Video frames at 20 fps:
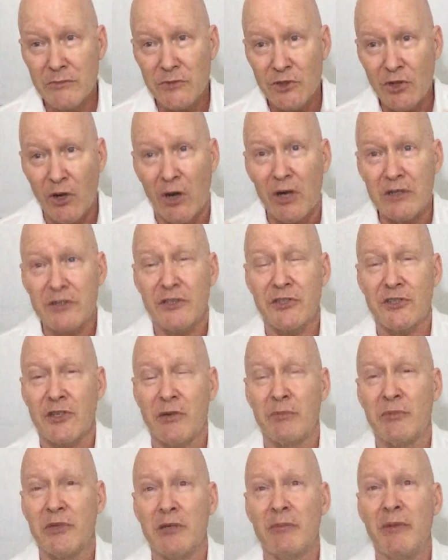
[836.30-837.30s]
talk to
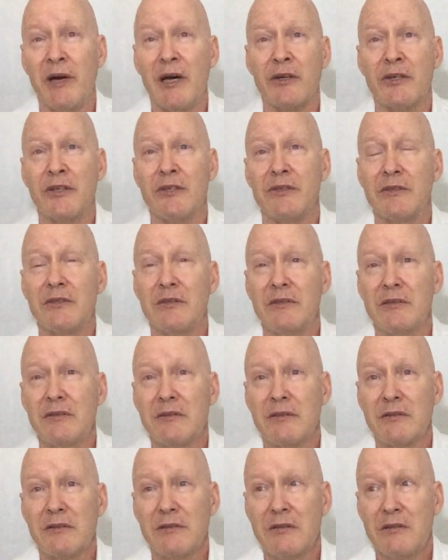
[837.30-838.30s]
somebody about it.
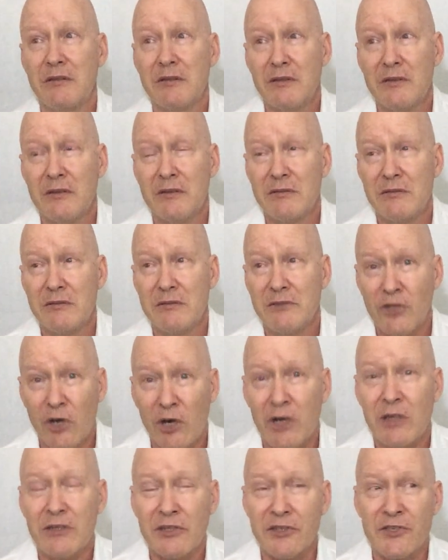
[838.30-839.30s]

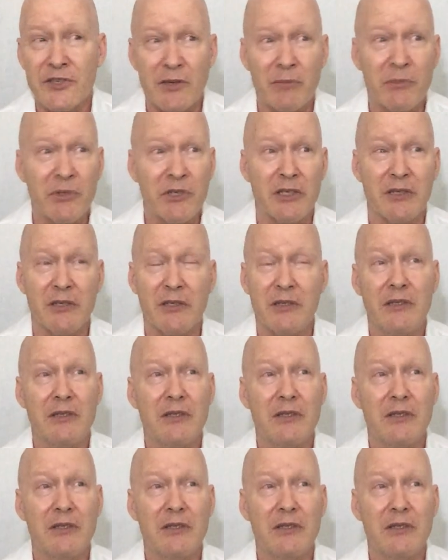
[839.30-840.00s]
Talk to somebody.